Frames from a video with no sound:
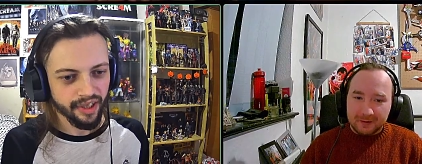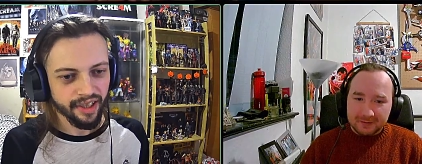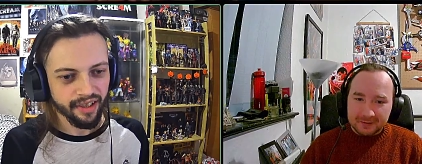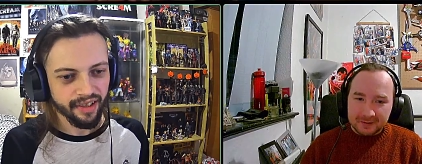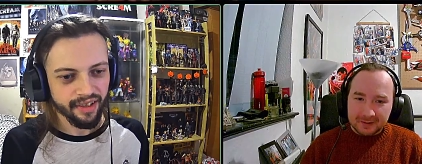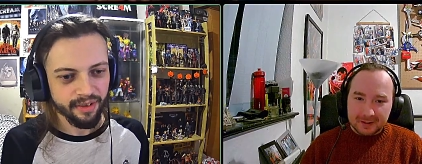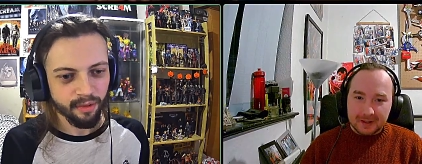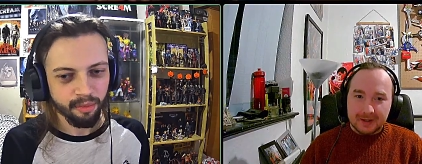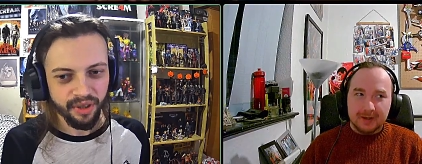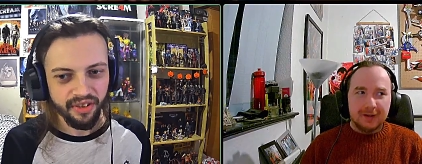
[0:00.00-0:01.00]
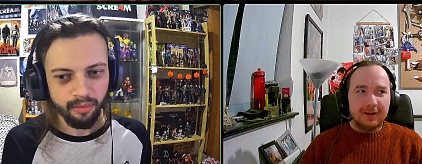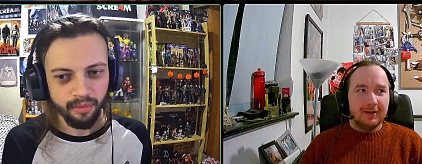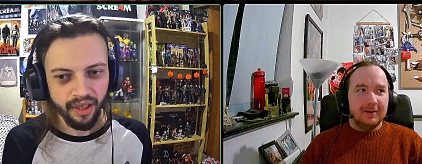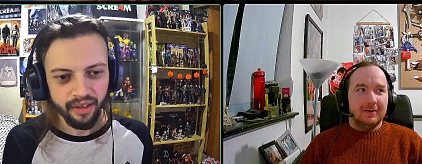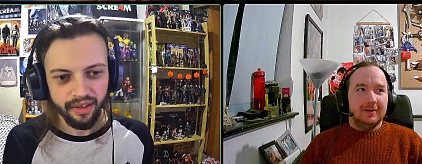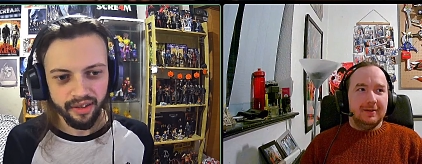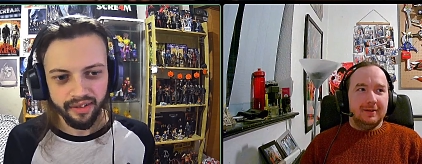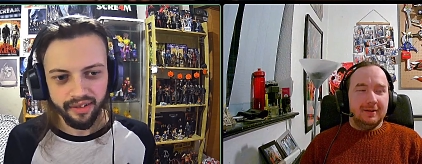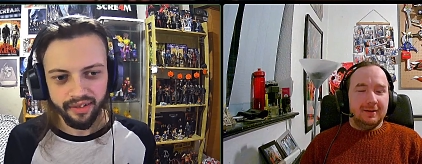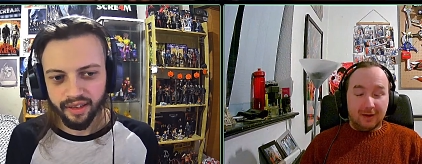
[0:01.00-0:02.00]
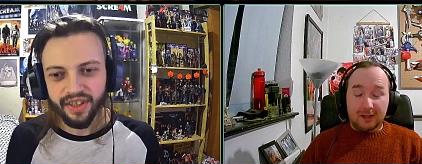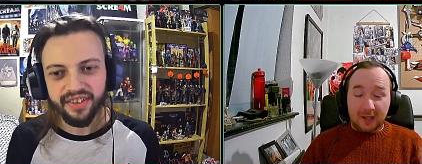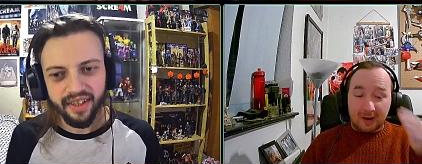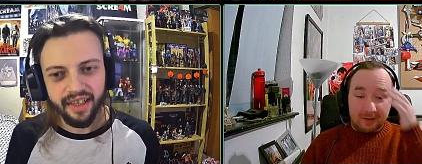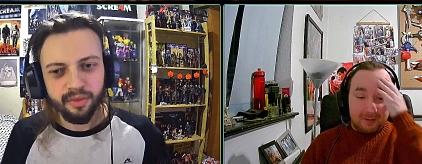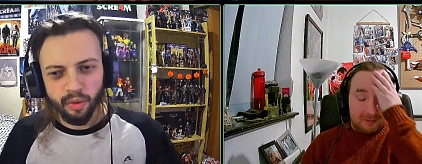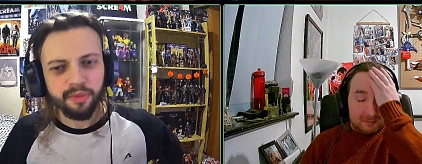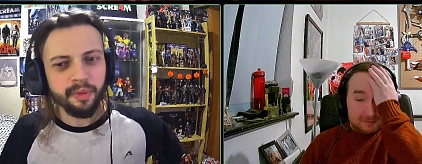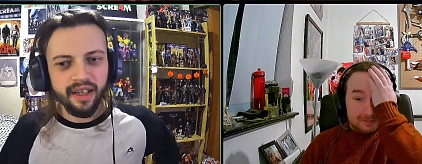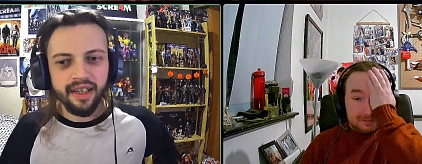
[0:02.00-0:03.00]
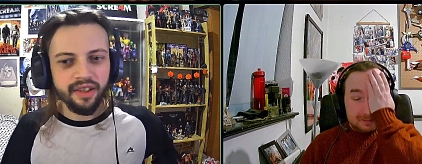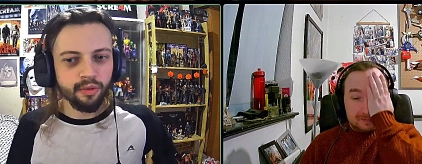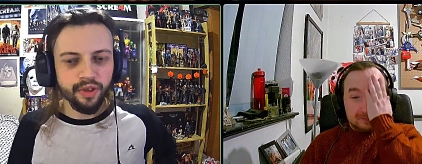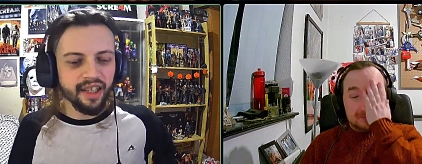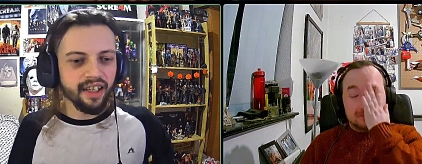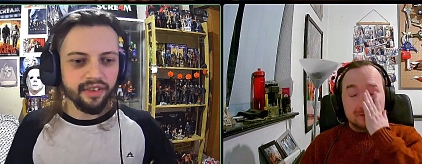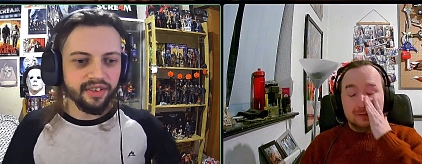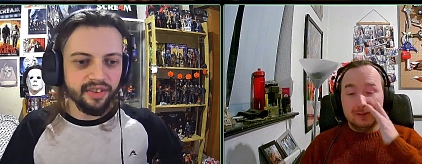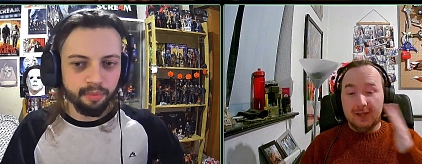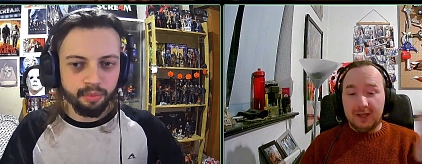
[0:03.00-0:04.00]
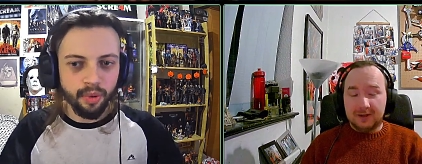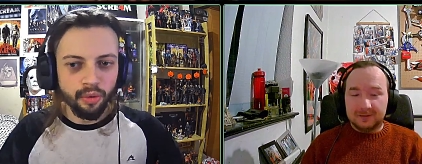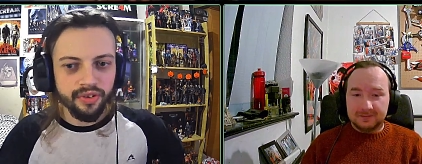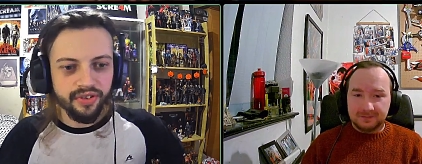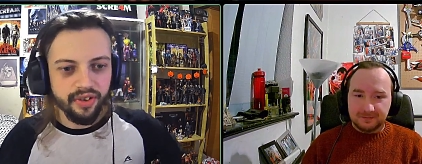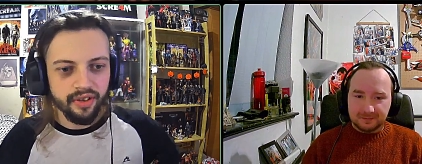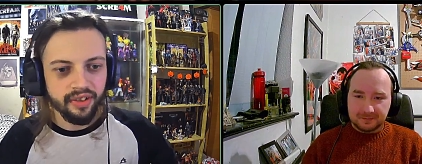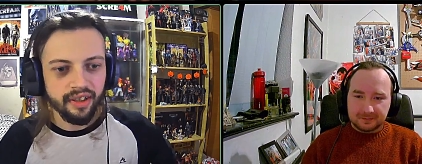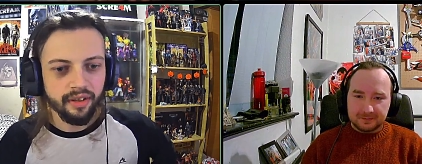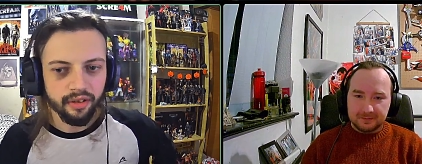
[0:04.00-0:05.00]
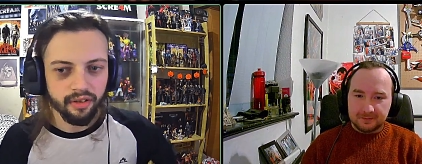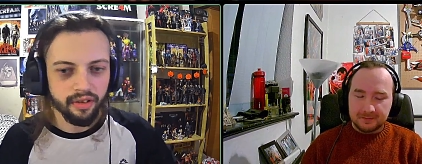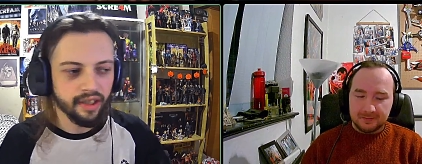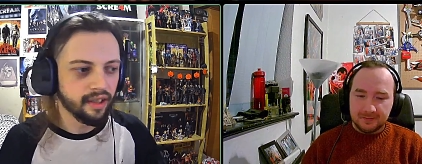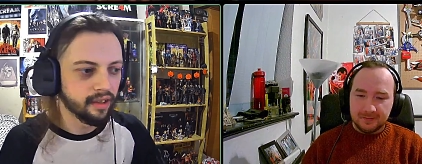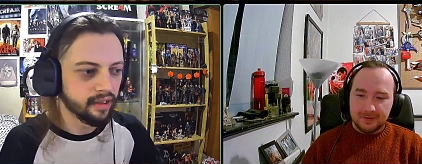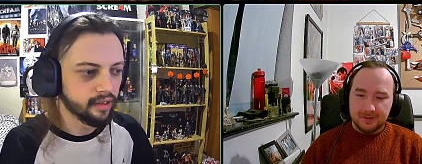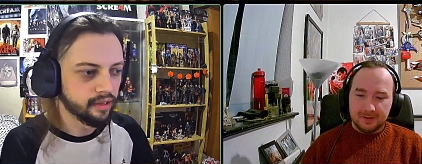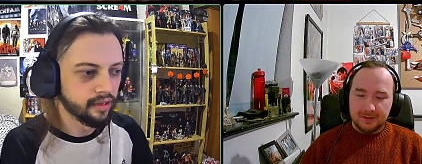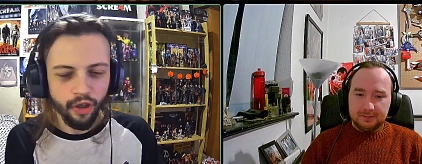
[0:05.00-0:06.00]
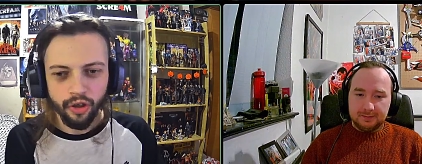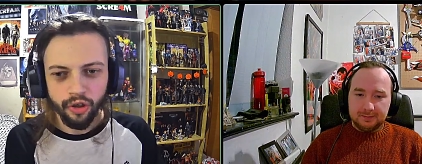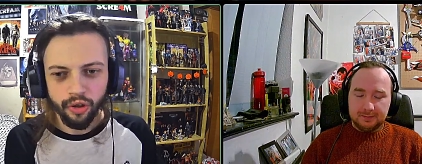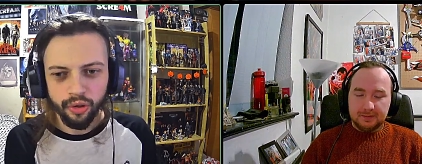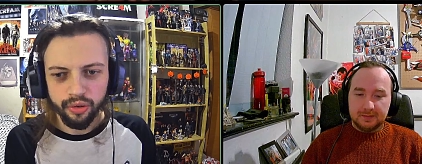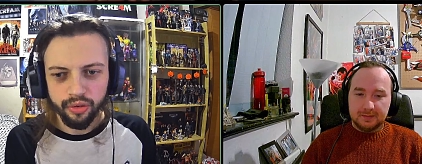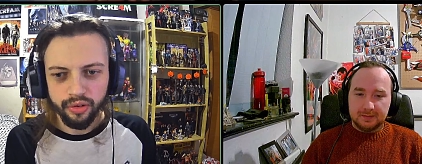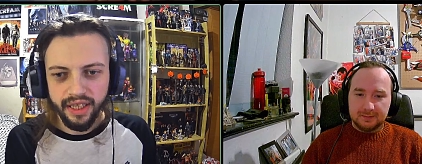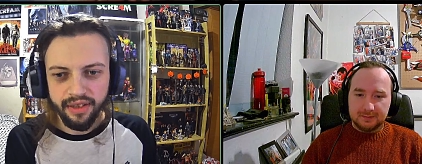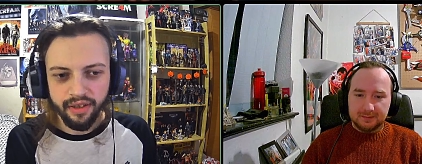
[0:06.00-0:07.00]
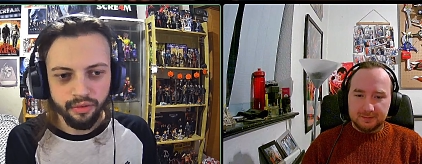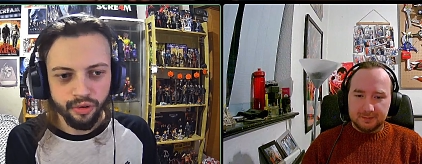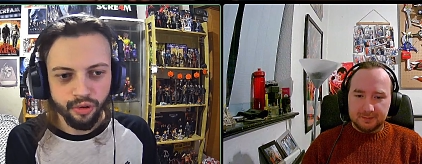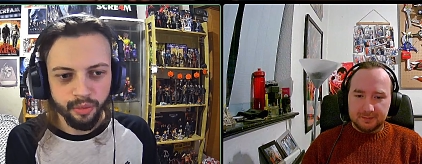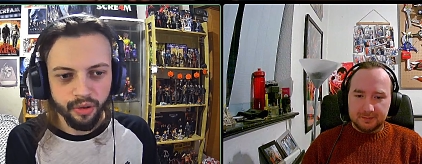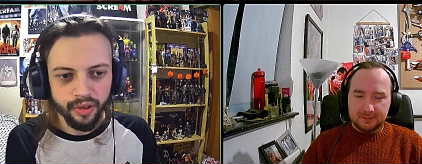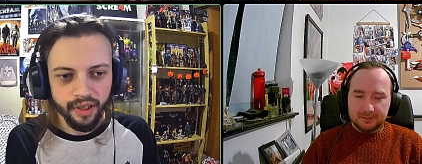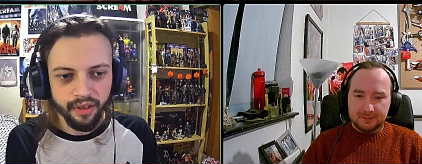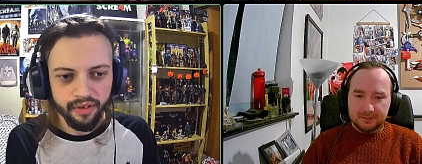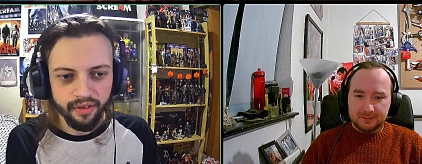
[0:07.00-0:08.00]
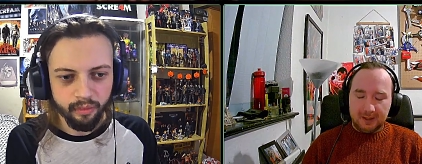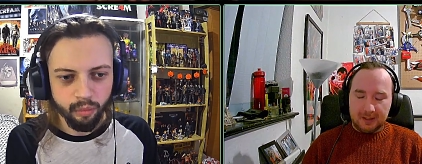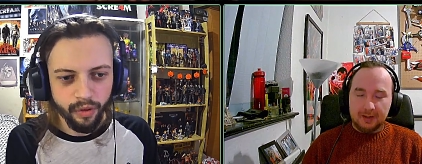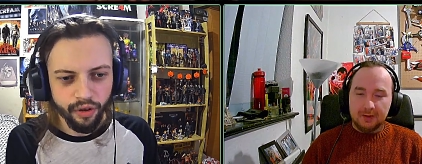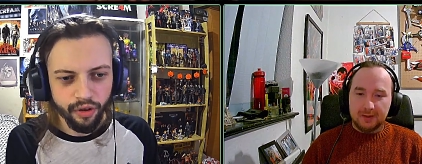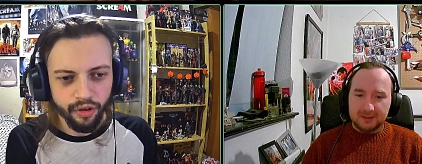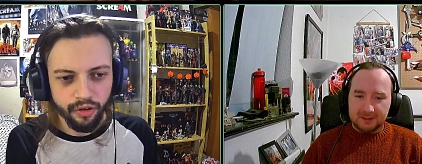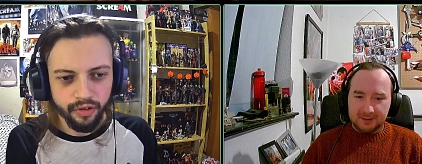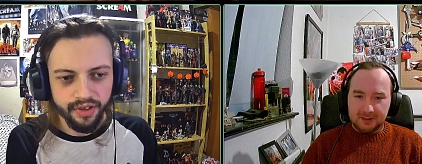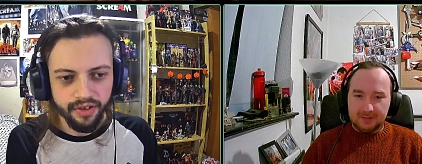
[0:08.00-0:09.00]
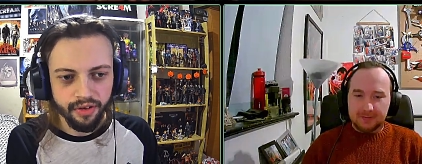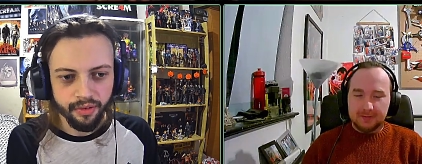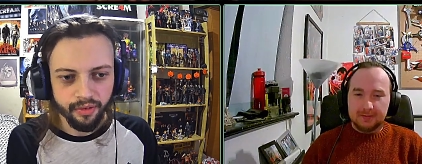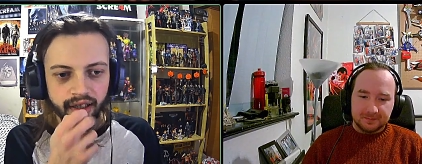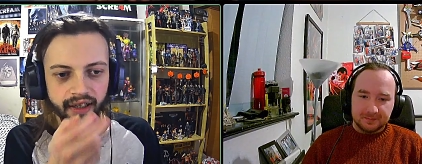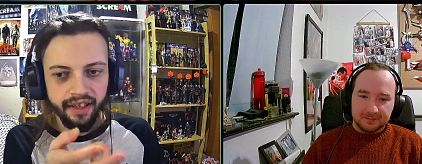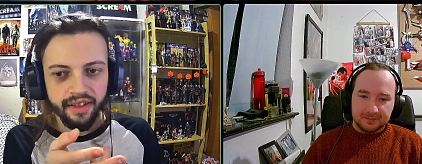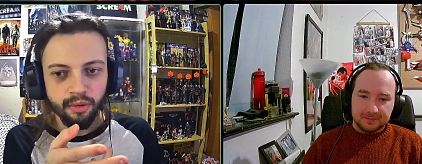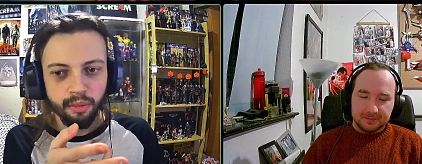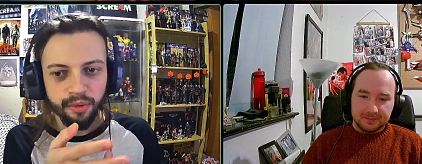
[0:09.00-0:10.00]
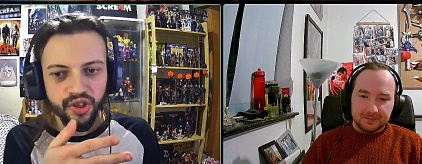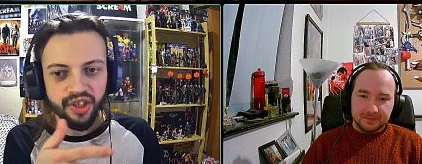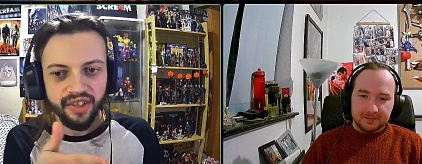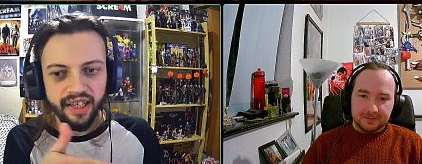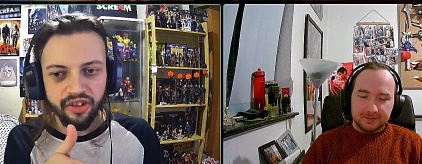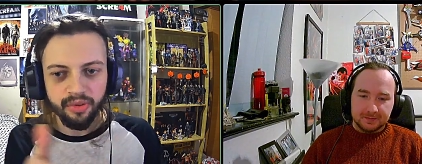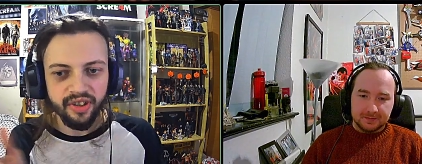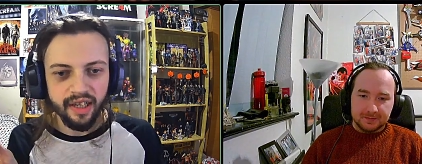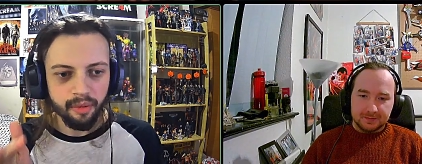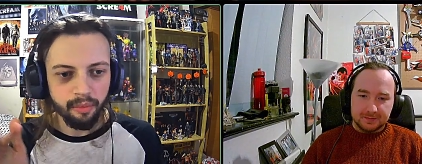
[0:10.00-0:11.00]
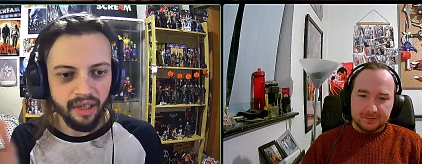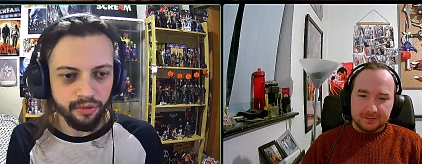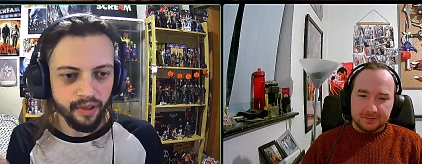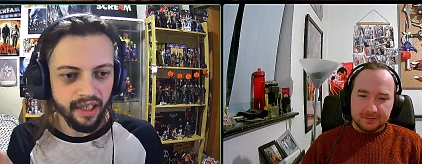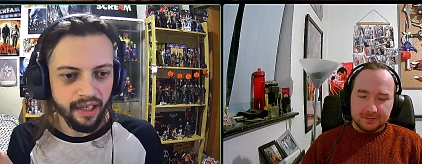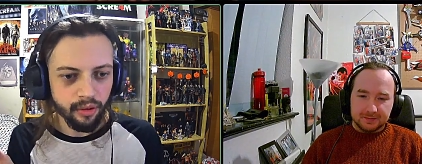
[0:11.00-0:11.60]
Speaker 1: Yeah, that's what brings him back, in it? I, I think it's the next. one. What's been the next one, yeah, because yeah. bones are still inside the yard, aren't they? They all go into the room, don't they? Yeah, they with uh, Kristen, and then they get to her, but she ends up snapping back to her